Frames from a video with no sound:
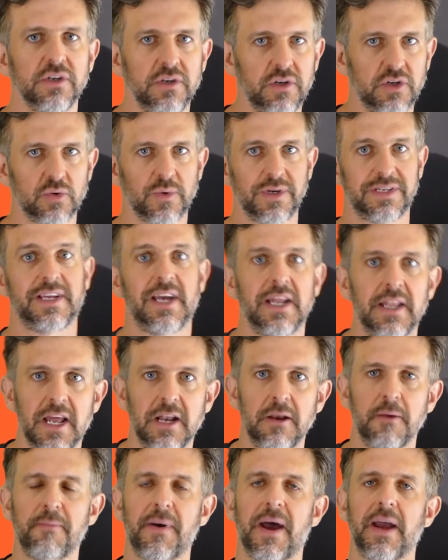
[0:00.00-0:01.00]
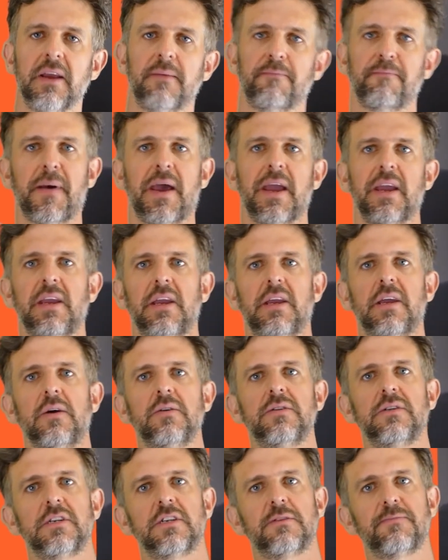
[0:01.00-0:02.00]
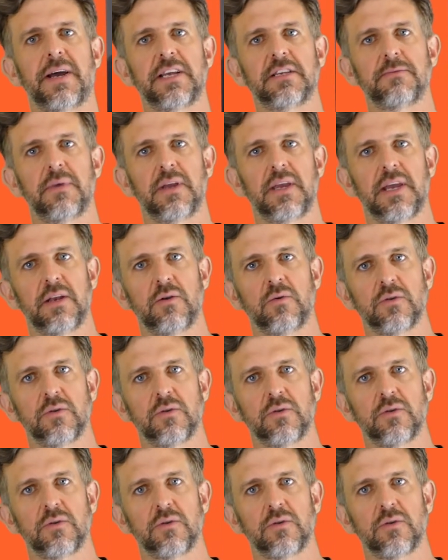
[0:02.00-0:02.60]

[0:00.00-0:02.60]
and you twist, and then your back, bang, it goes into spasm again,